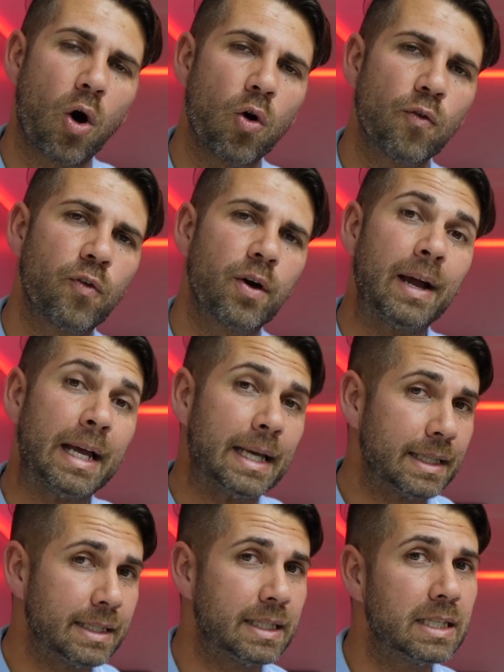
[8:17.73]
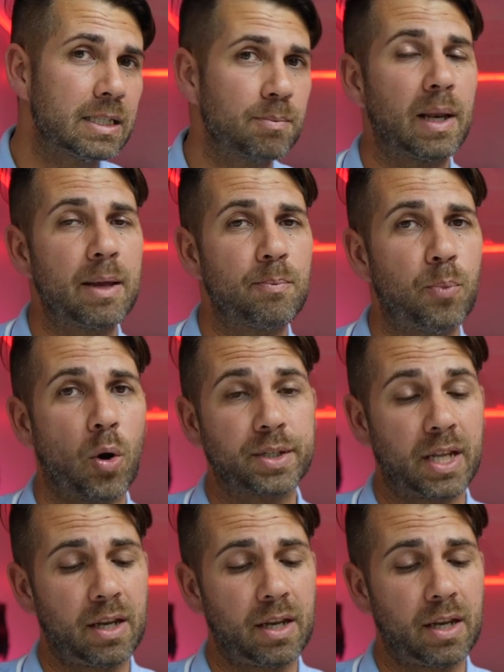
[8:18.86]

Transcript: over display port.